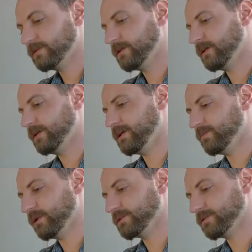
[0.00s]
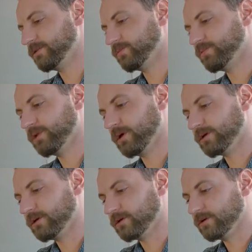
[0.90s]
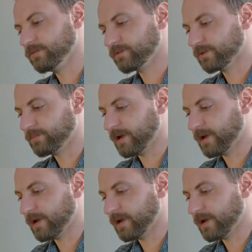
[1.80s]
the data cable has a little plug here for the